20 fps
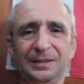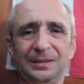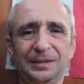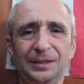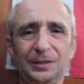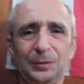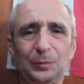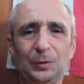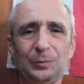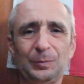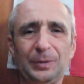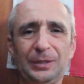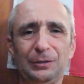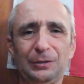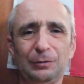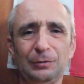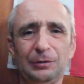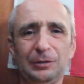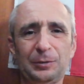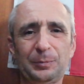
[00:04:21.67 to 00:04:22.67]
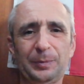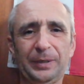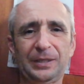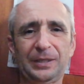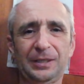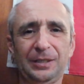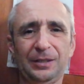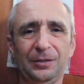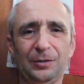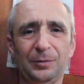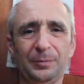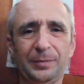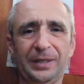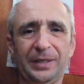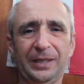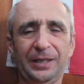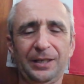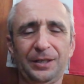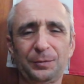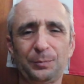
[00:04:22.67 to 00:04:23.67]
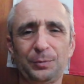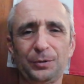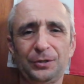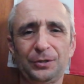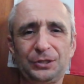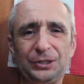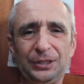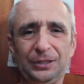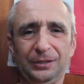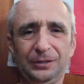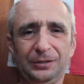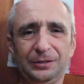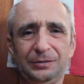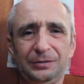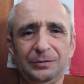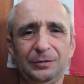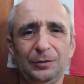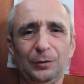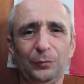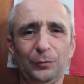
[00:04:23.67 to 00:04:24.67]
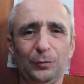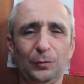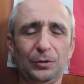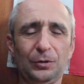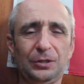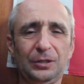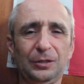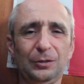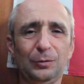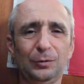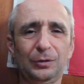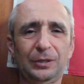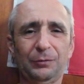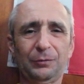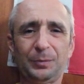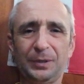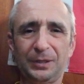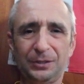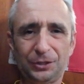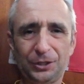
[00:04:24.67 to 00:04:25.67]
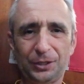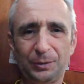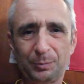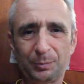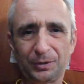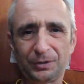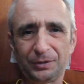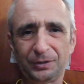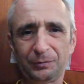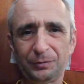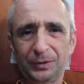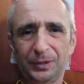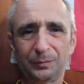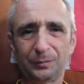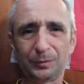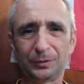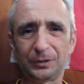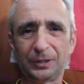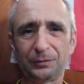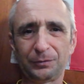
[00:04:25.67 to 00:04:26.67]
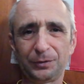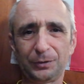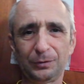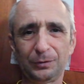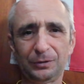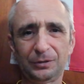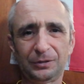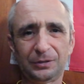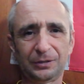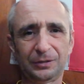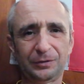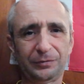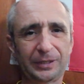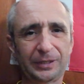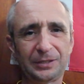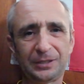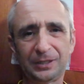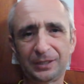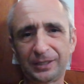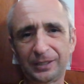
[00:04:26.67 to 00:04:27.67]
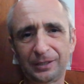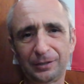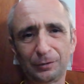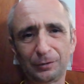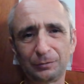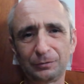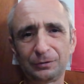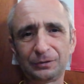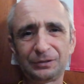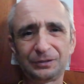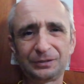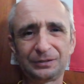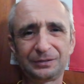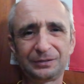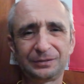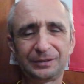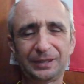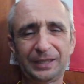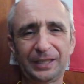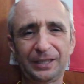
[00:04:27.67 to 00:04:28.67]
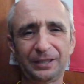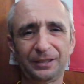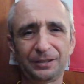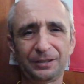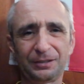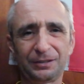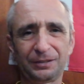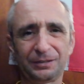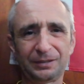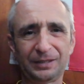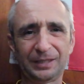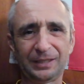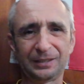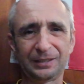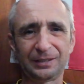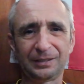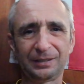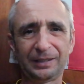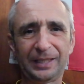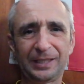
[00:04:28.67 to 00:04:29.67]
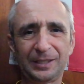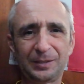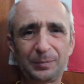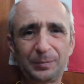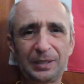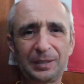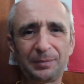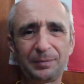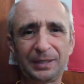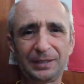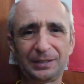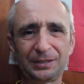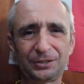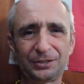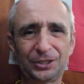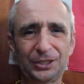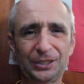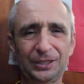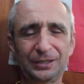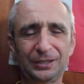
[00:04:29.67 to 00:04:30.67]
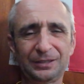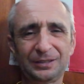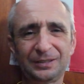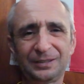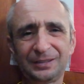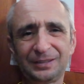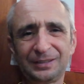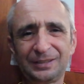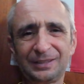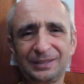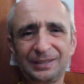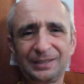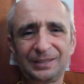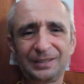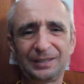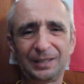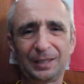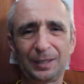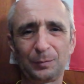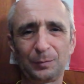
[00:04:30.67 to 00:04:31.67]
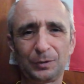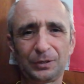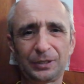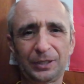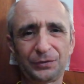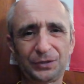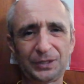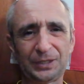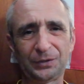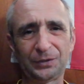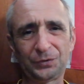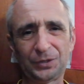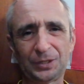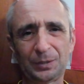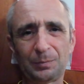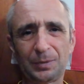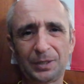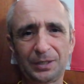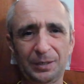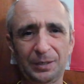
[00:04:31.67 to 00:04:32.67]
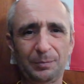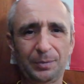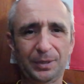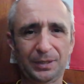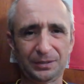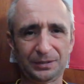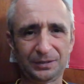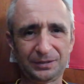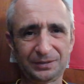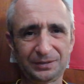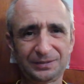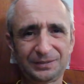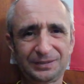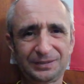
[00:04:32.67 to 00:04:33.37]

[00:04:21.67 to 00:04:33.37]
This was my total spending on my anchor project. Of course it could have been cheaper if I would have used a 20 kilo anchor and an 8mm chain. I would have saved some money, but